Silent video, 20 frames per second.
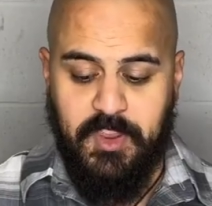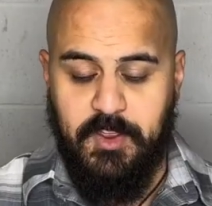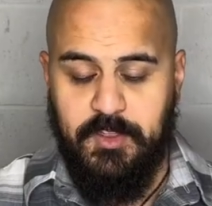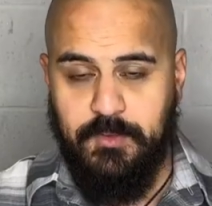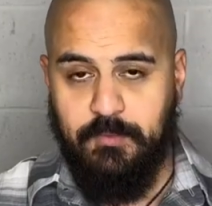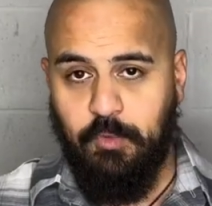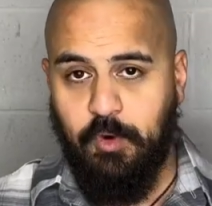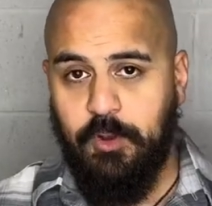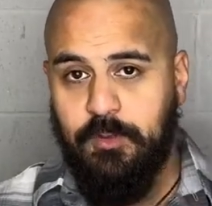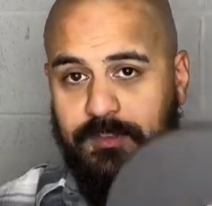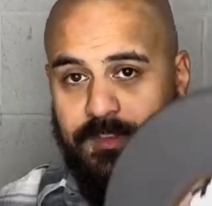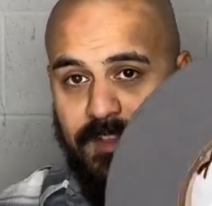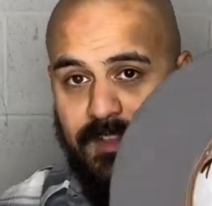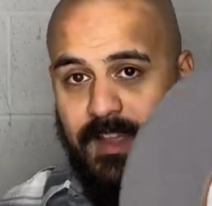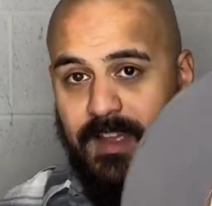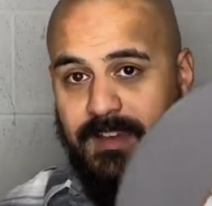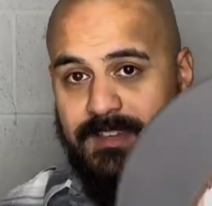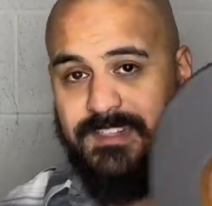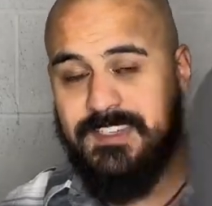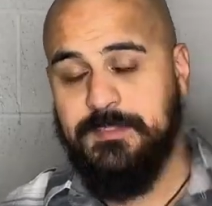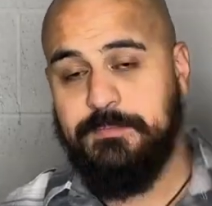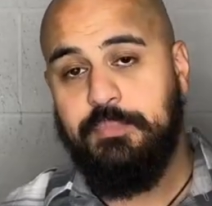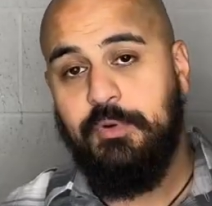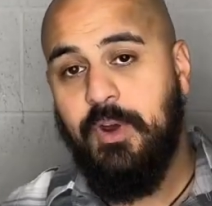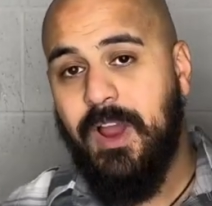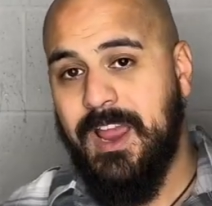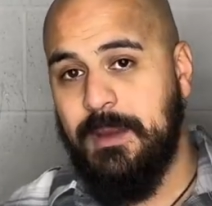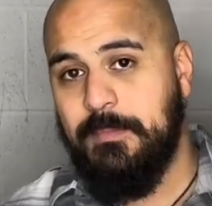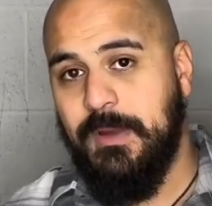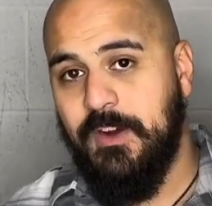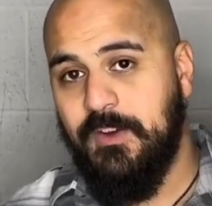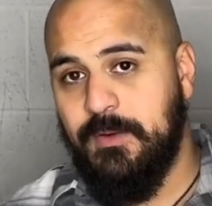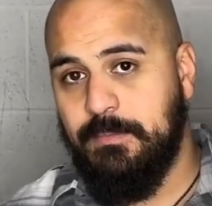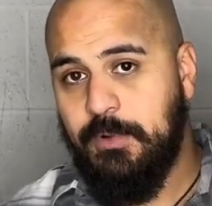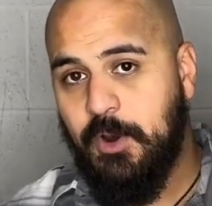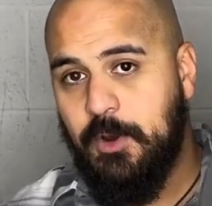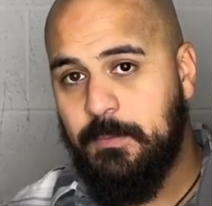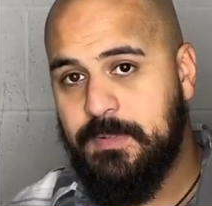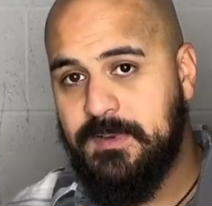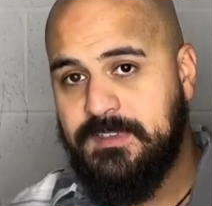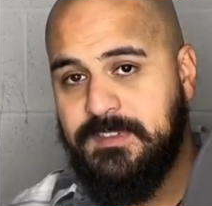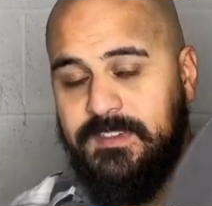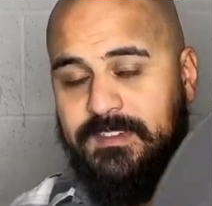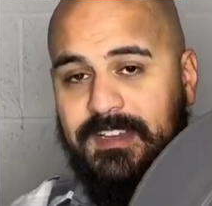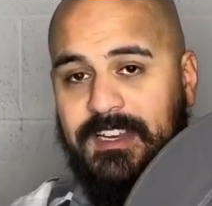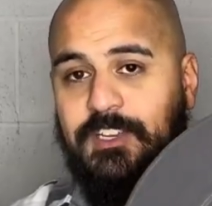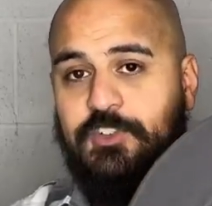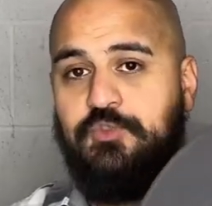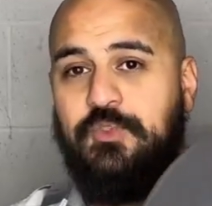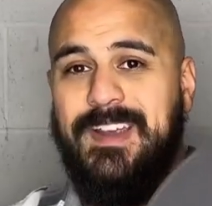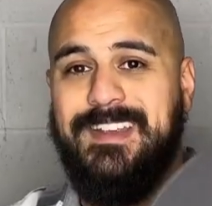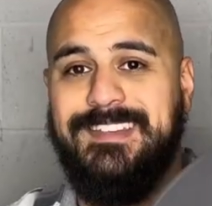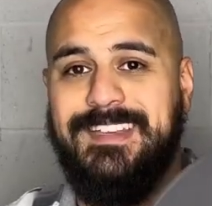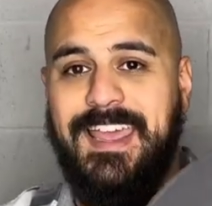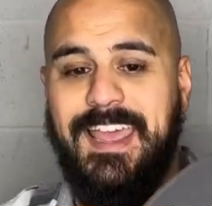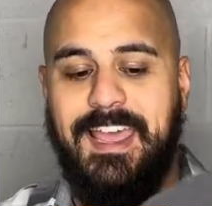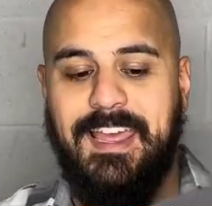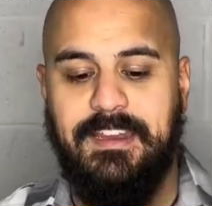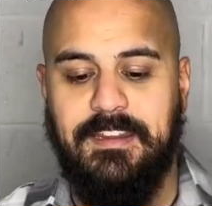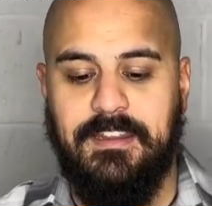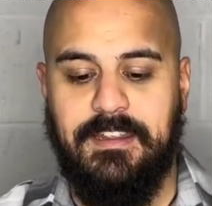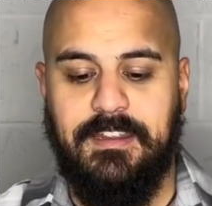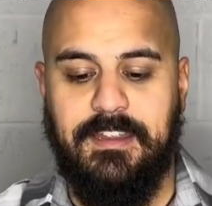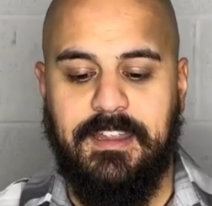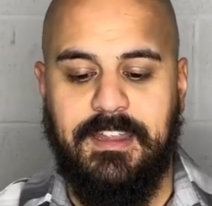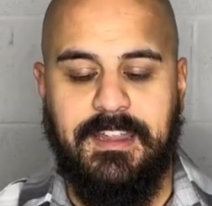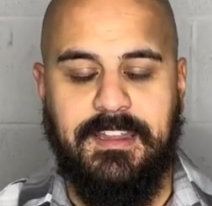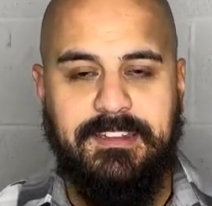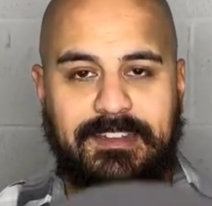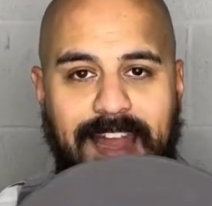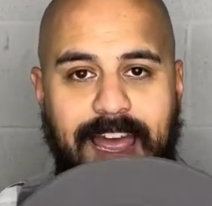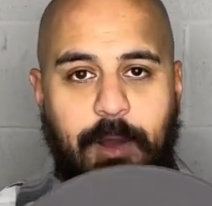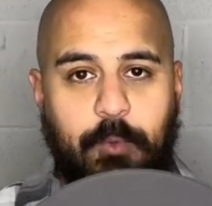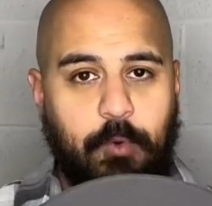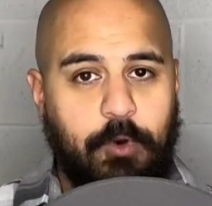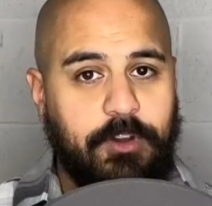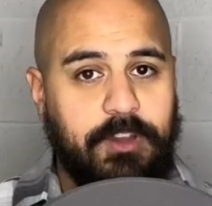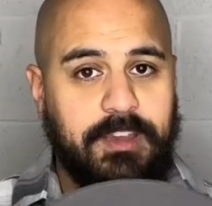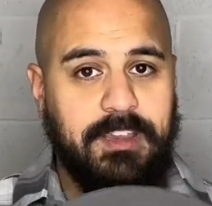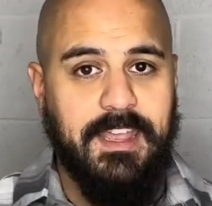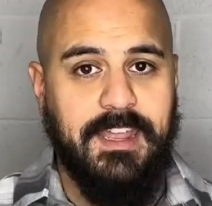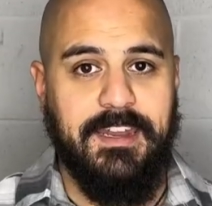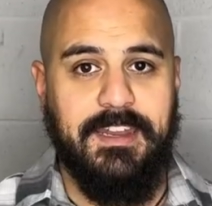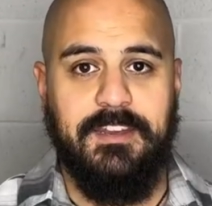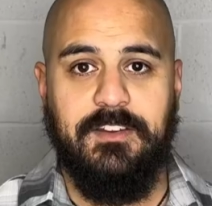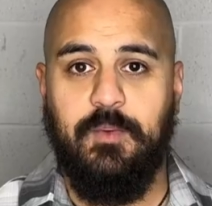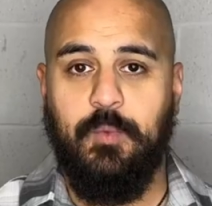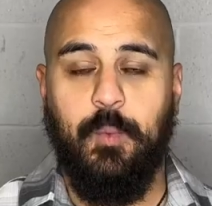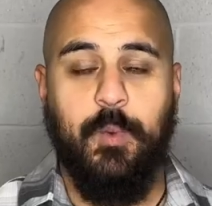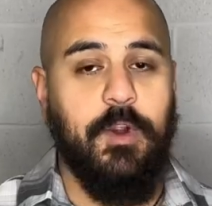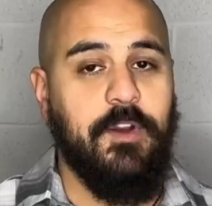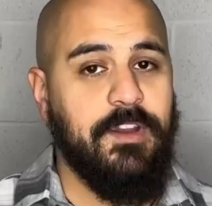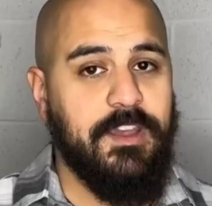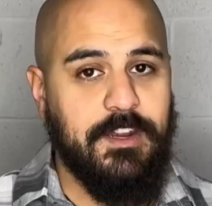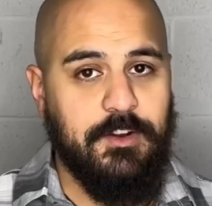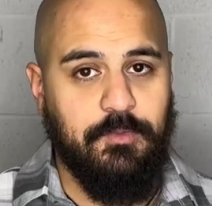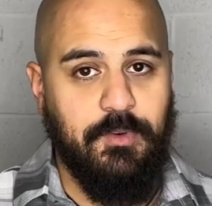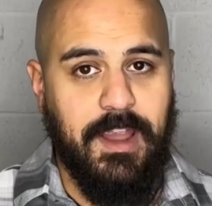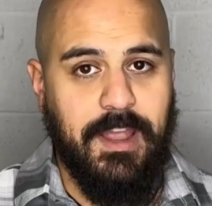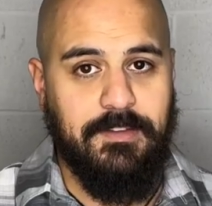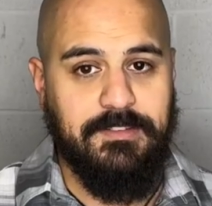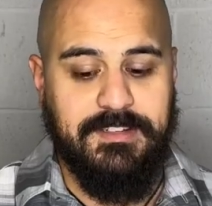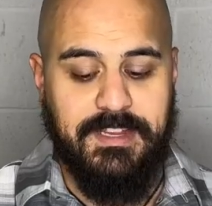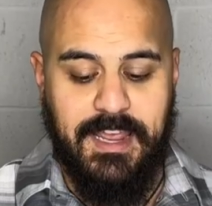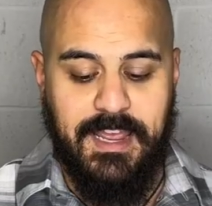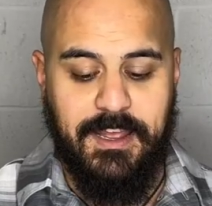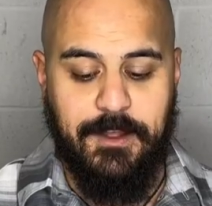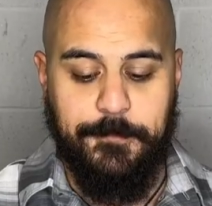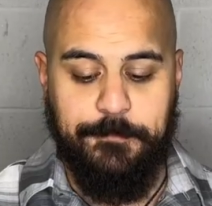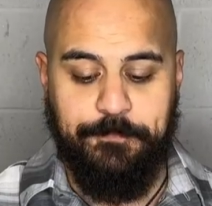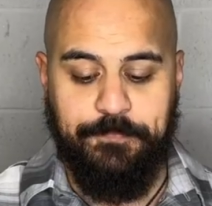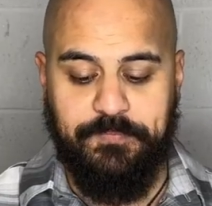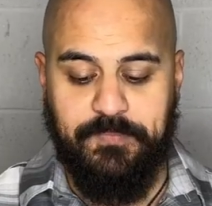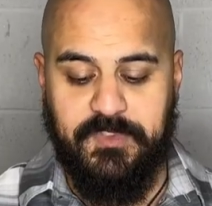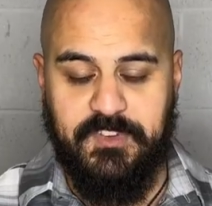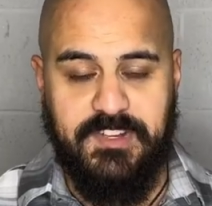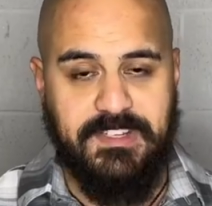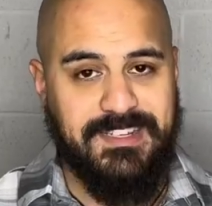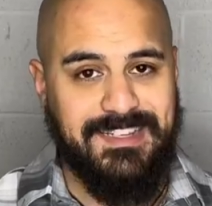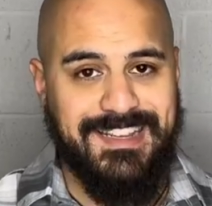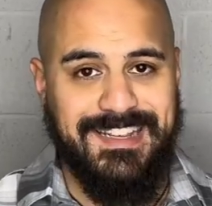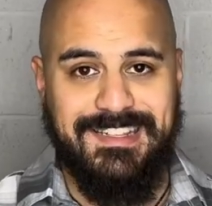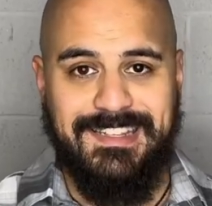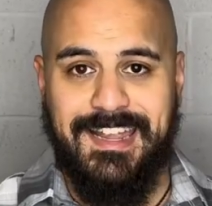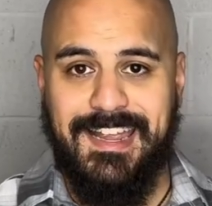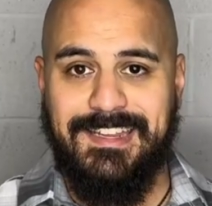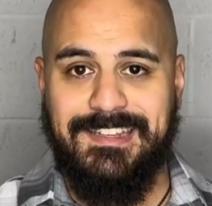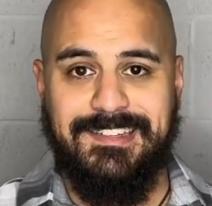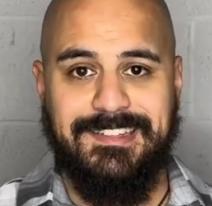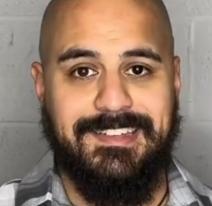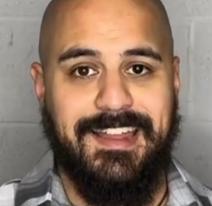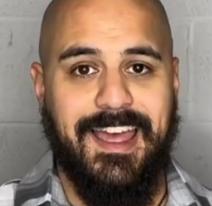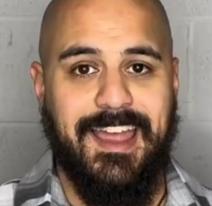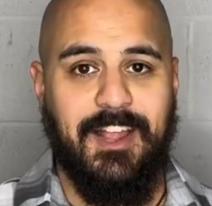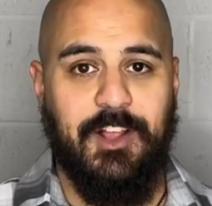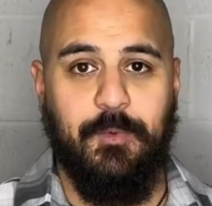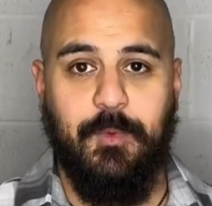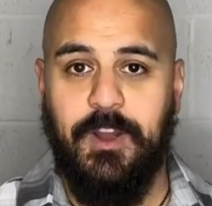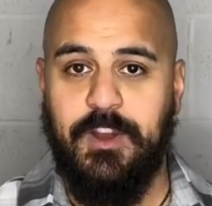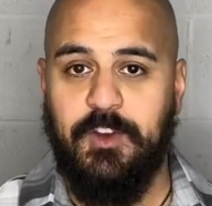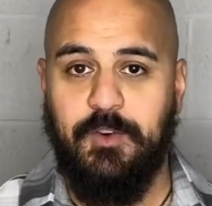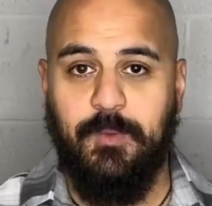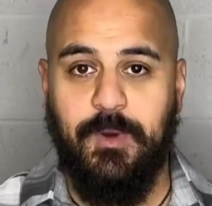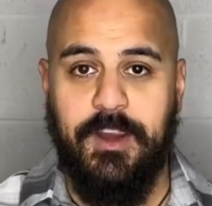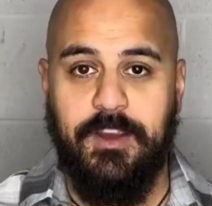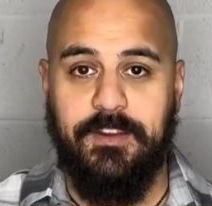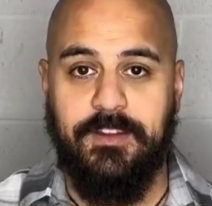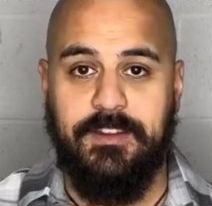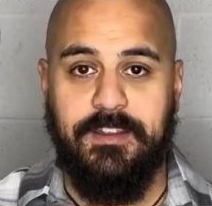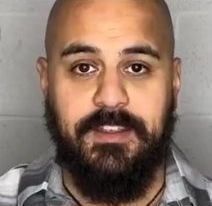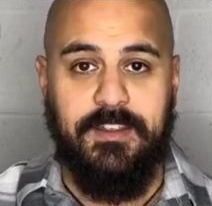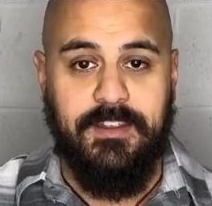The Royal Deluxe's primary purpose is a dress hat. Not working in it, wearing it around town, just to get that style while you're wearing